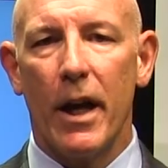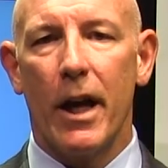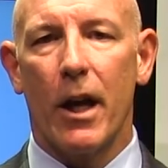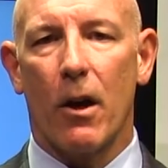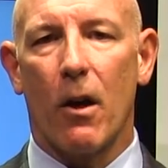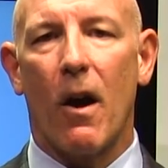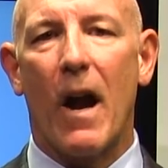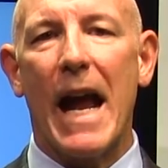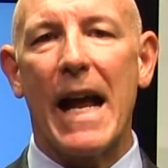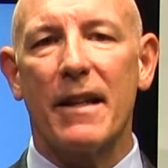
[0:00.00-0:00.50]
and
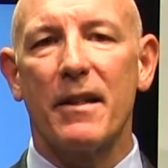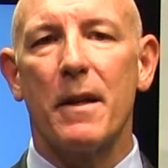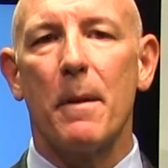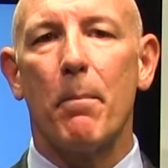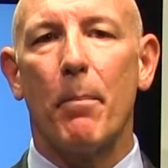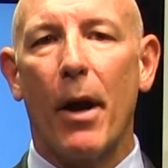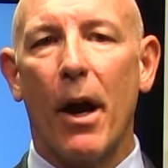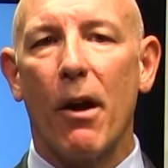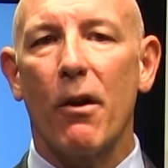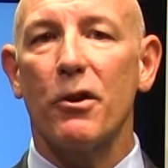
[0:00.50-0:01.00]
are asking
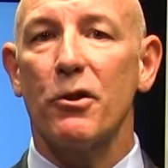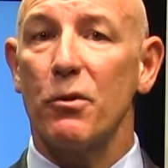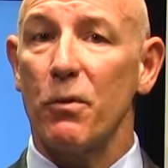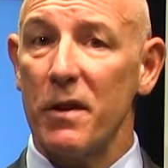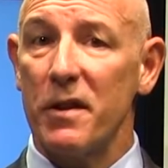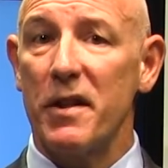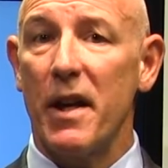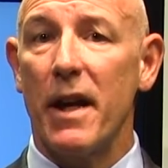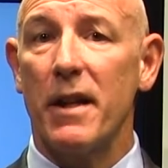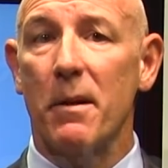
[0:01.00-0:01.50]
parents to
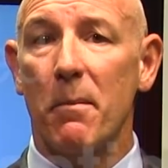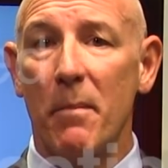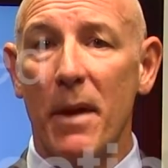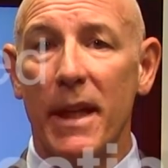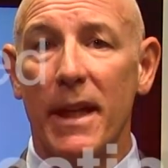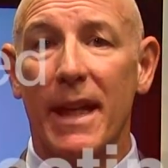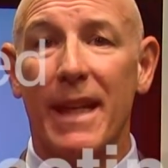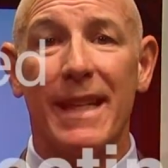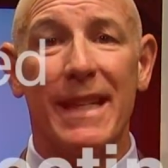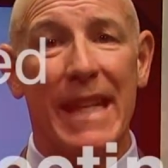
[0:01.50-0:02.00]
attend a
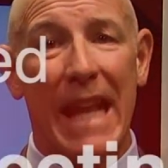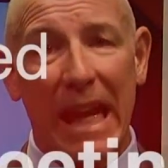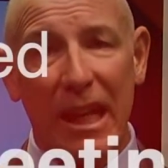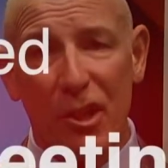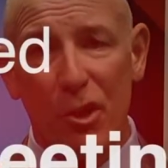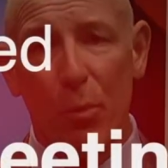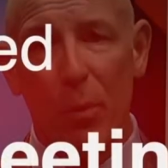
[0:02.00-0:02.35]
meeting next